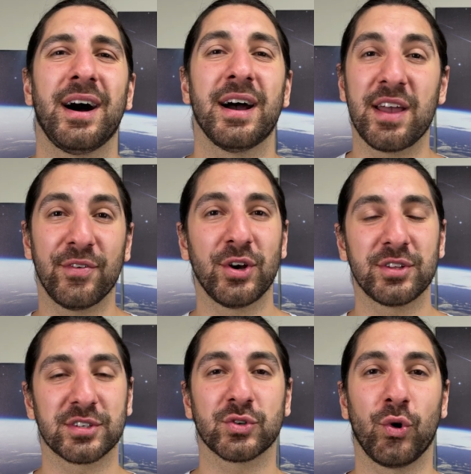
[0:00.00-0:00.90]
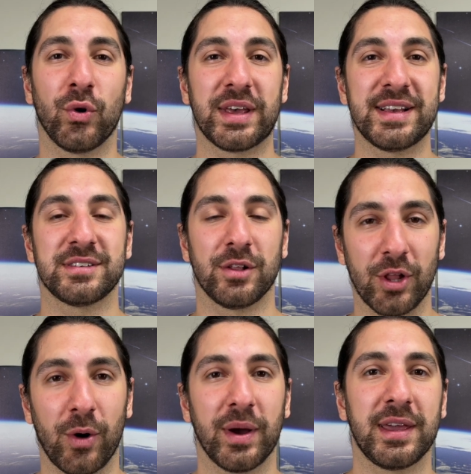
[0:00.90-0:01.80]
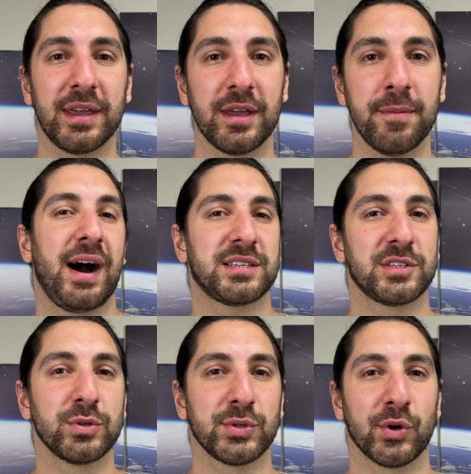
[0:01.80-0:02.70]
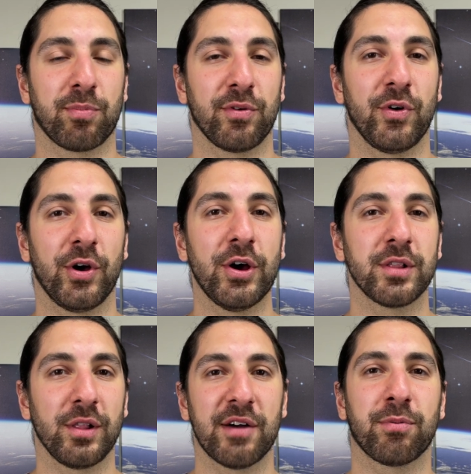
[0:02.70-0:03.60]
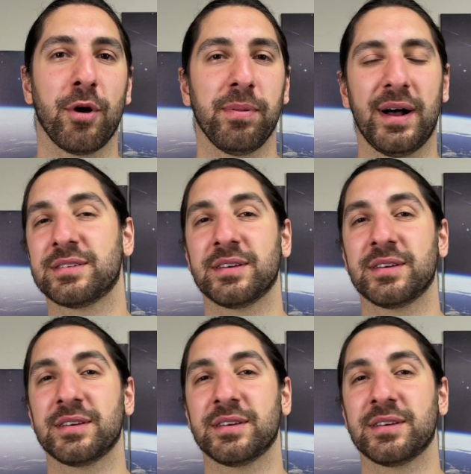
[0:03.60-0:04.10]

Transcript: Even though the score is lower here, I still sort of prefer the Live Pro Plus.